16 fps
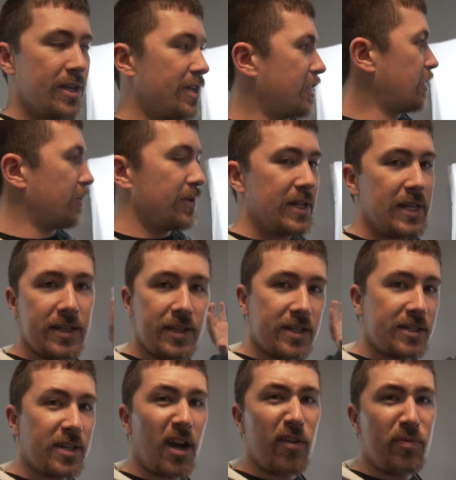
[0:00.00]
You don't need
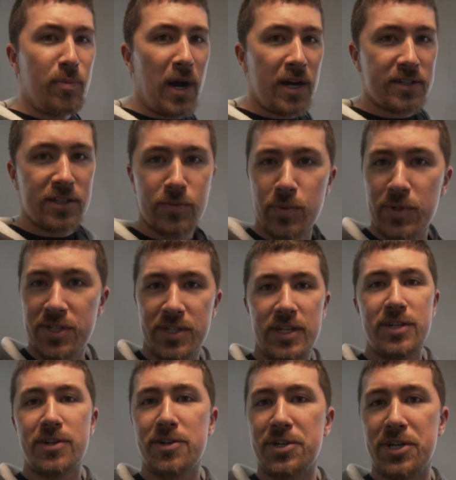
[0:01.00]
these soft boxes, which
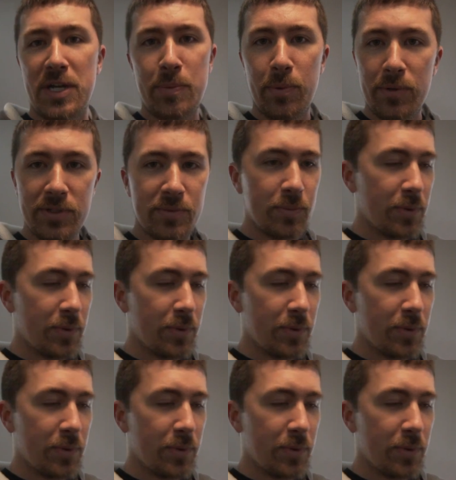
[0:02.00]
these are cheap ones,